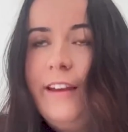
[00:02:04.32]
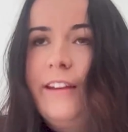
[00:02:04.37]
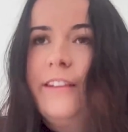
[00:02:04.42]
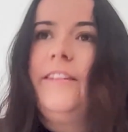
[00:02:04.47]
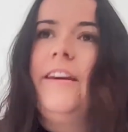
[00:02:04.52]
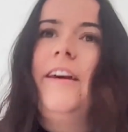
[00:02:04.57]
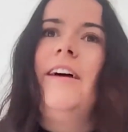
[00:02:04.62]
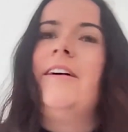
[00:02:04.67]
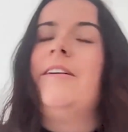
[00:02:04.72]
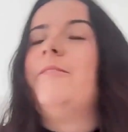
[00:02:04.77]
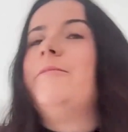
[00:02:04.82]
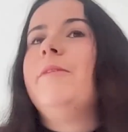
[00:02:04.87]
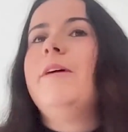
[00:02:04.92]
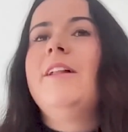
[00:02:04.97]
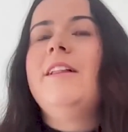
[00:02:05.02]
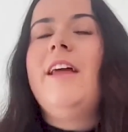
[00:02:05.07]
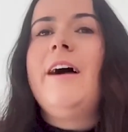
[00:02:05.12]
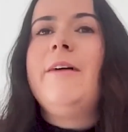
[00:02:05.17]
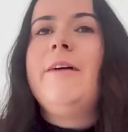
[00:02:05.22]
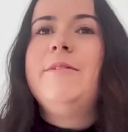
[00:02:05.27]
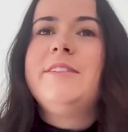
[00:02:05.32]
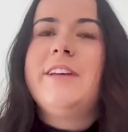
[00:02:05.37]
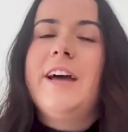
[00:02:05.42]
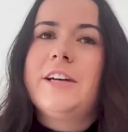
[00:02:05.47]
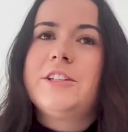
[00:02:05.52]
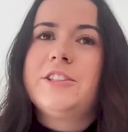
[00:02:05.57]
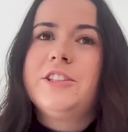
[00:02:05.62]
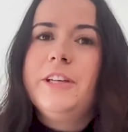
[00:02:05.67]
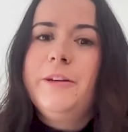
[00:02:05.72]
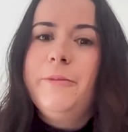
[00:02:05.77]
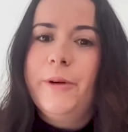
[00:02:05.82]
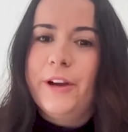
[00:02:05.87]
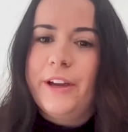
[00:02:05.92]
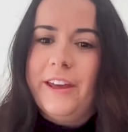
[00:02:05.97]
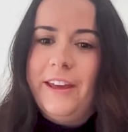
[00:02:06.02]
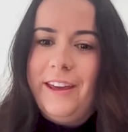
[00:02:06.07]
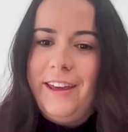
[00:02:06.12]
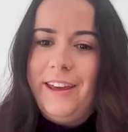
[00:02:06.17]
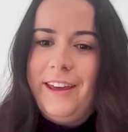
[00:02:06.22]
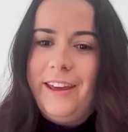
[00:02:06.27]
Yeah, well, I was actually
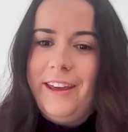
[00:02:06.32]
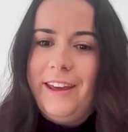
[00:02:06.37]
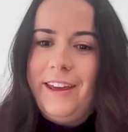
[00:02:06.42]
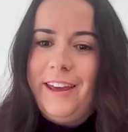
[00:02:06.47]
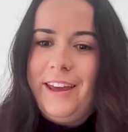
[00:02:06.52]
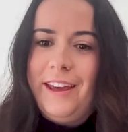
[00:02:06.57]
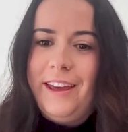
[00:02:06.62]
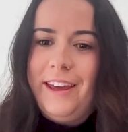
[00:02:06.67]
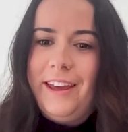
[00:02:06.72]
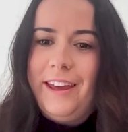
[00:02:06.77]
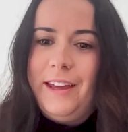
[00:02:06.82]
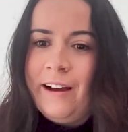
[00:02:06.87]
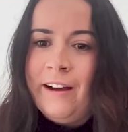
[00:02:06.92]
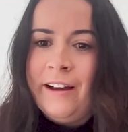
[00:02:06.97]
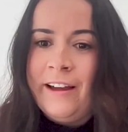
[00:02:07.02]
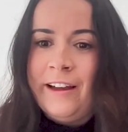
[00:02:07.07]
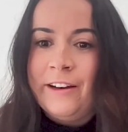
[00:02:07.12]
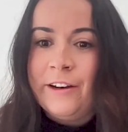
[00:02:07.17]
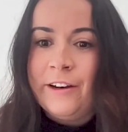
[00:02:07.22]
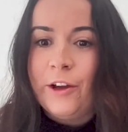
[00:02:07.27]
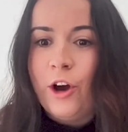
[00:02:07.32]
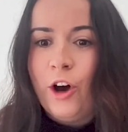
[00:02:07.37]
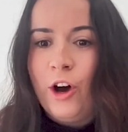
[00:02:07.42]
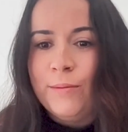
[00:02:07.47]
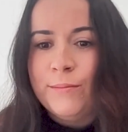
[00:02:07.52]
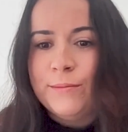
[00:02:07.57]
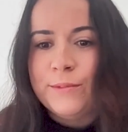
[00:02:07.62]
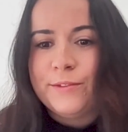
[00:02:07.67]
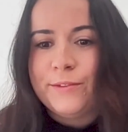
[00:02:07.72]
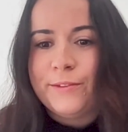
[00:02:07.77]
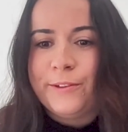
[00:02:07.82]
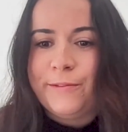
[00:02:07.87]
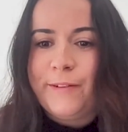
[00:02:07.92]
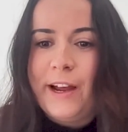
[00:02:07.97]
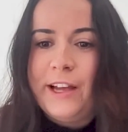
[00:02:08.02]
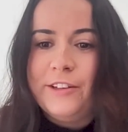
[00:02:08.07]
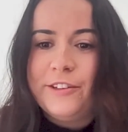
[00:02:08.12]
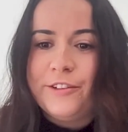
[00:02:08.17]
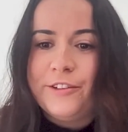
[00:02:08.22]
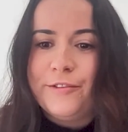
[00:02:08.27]
working in PR and comms for a
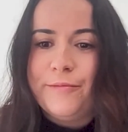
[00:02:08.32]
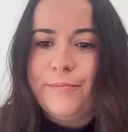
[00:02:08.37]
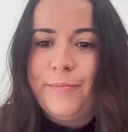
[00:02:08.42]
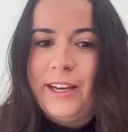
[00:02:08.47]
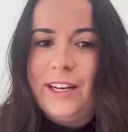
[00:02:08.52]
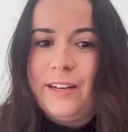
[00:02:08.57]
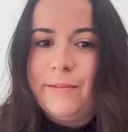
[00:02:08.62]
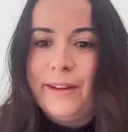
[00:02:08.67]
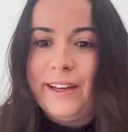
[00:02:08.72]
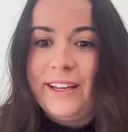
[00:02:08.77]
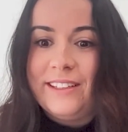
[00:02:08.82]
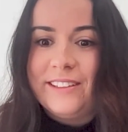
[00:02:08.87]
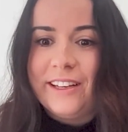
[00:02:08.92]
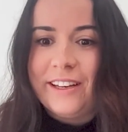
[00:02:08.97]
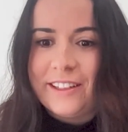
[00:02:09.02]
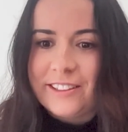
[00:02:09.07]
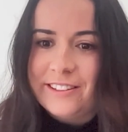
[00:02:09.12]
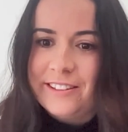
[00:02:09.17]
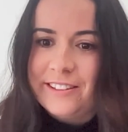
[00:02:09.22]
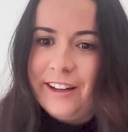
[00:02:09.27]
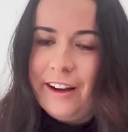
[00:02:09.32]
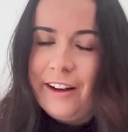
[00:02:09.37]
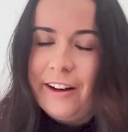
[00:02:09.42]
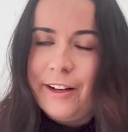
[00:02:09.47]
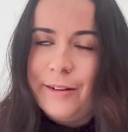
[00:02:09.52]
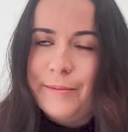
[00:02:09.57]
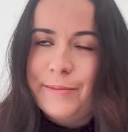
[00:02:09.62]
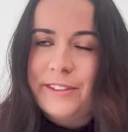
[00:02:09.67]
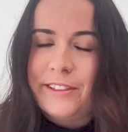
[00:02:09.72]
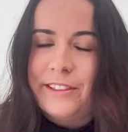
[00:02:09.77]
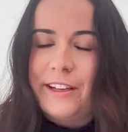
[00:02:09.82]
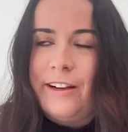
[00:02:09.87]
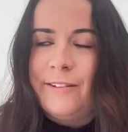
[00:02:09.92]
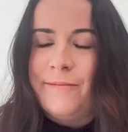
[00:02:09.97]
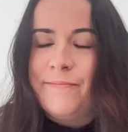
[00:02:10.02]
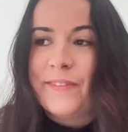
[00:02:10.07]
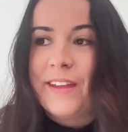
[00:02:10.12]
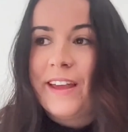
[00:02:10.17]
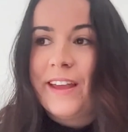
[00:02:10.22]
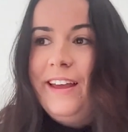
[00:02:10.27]
range of B2B tech startups,
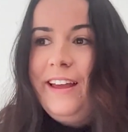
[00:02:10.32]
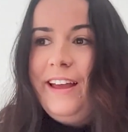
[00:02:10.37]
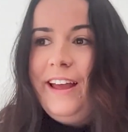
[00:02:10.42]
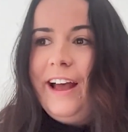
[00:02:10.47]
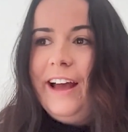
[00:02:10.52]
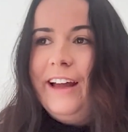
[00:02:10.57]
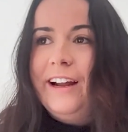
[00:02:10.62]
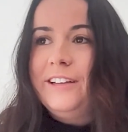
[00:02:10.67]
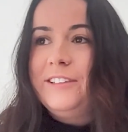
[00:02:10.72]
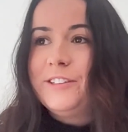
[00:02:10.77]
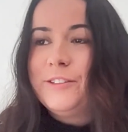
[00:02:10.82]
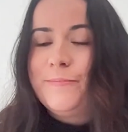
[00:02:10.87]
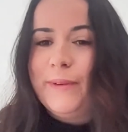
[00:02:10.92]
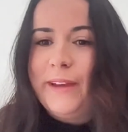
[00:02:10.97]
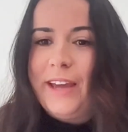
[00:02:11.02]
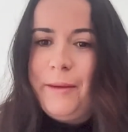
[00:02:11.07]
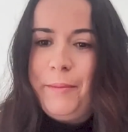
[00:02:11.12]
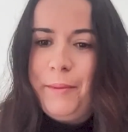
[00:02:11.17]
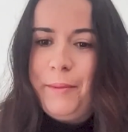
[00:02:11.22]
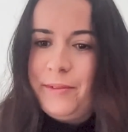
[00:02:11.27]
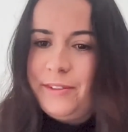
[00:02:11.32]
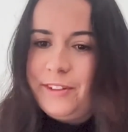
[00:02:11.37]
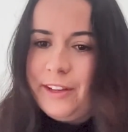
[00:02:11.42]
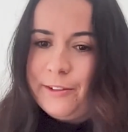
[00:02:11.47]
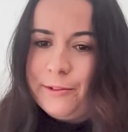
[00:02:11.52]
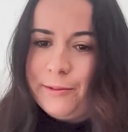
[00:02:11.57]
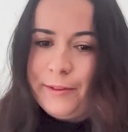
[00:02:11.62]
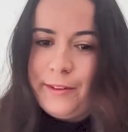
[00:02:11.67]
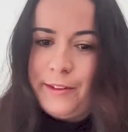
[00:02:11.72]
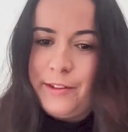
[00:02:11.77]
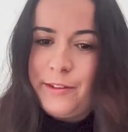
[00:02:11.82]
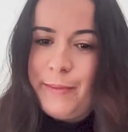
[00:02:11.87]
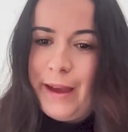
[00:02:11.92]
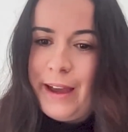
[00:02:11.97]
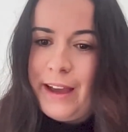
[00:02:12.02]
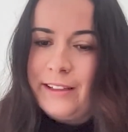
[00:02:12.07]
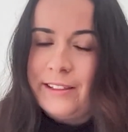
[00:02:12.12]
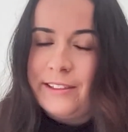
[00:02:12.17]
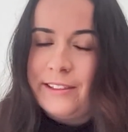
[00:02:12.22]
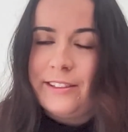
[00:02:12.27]
and I just became obsessed with the
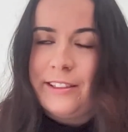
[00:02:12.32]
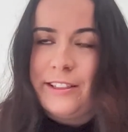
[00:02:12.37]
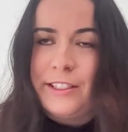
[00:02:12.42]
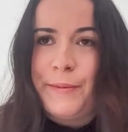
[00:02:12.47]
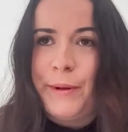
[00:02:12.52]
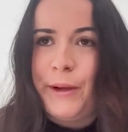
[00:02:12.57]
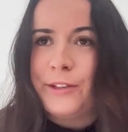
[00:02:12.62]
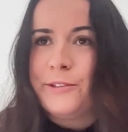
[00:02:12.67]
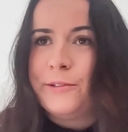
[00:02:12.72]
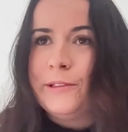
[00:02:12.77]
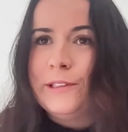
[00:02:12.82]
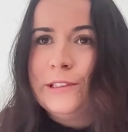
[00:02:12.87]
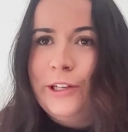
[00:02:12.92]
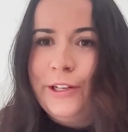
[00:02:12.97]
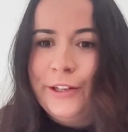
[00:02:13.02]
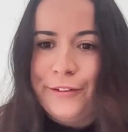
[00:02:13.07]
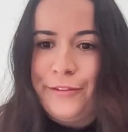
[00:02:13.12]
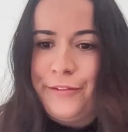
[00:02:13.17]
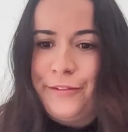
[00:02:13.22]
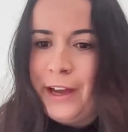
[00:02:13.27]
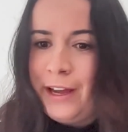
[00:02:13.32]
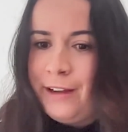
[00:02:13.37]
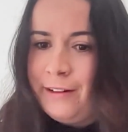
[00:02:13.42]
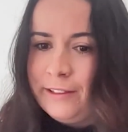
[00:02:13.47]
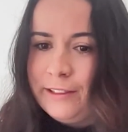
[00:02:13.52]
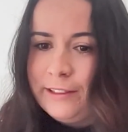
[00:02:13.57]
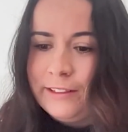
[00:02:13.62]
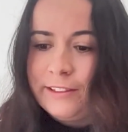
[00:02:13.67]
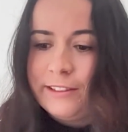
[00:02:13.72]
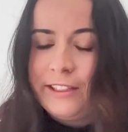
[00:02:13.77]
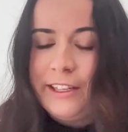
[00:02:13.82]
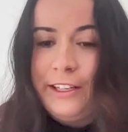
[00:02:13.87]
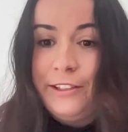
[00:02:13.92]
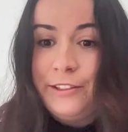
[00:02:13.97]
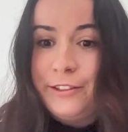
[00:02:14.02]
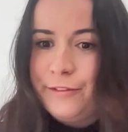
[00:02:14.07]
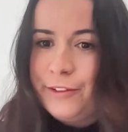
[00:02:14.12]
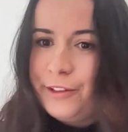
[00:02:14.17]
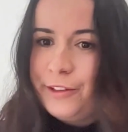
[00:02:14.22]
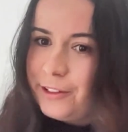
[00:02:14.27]
space. I spoke to a lot of founders,
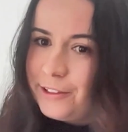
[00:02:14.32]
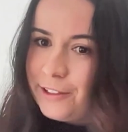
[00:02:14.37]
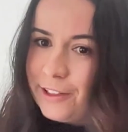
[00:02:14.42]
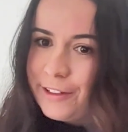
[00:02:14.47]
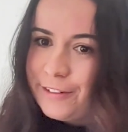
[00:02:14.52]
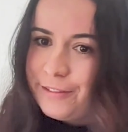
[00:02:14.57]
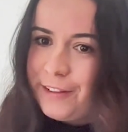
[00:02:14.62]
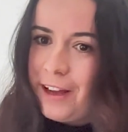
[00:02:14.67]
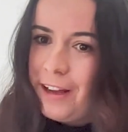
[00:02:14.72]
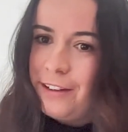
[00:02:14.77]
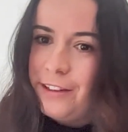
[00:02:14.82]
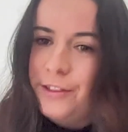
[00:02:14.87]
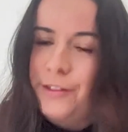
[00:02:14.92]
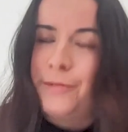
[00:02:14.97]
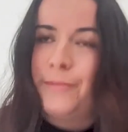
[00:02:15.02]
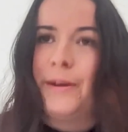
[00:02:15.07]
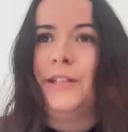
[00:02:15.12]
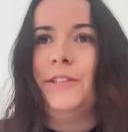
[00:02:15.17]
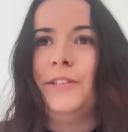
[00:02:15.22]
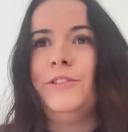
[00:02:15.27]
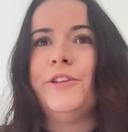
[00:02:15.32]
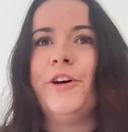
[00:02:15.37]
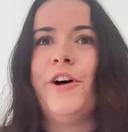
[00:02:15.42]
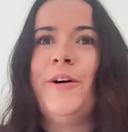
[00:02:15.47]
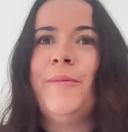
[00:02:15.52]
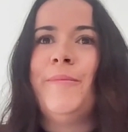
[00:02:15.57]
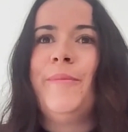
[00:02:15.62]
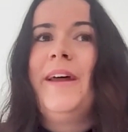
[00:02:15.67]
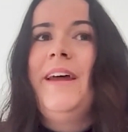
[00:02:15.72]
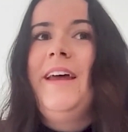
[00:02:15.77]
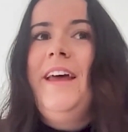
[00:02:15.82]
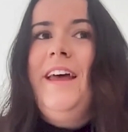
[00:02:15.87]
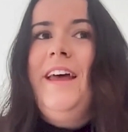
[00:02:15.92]
interviewed a lot of founders for my job,